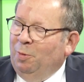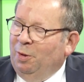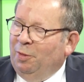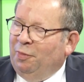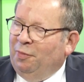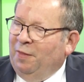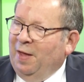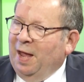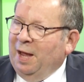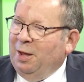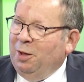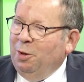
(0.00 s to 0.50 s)
Well,
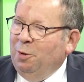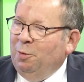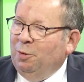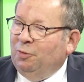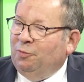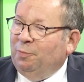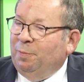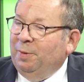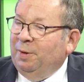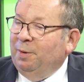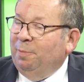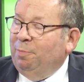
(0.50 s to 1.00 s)
thank you.
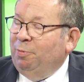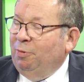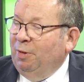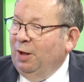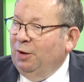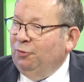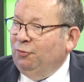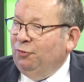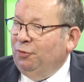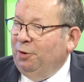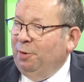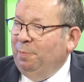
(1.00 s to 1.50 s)
It's been a
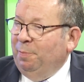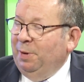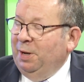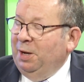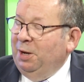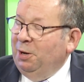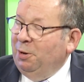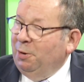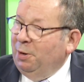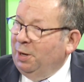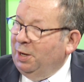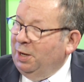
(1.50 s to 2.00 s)
pleasure to be
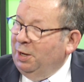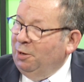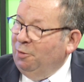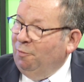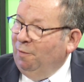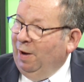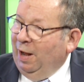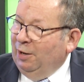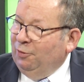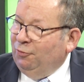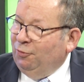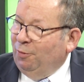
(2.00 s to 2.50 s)
here, and
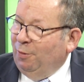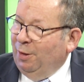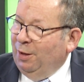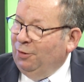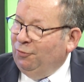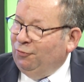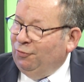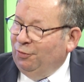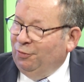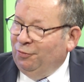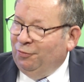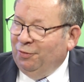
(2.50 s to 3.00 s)

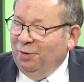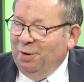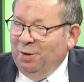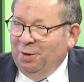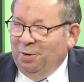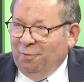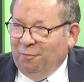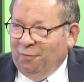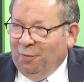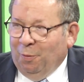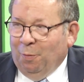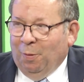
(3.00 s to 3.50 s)
congratulations
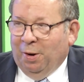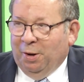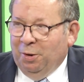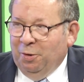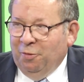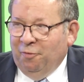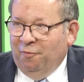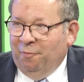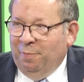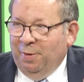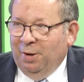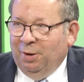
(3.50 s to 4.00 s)
for what
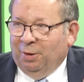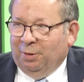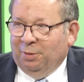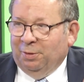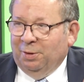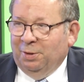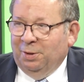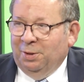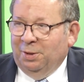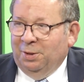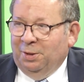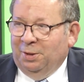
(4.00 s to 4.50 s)
you've built.
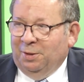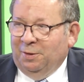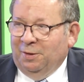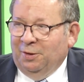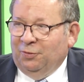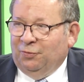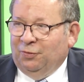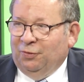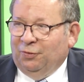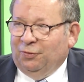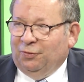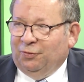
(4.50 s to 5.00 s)

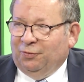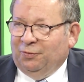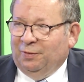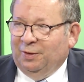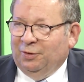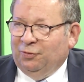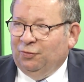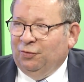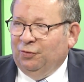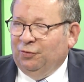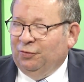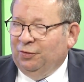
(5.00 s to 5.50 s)
This
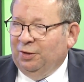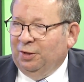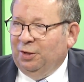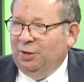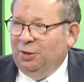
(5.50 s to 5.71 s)
is a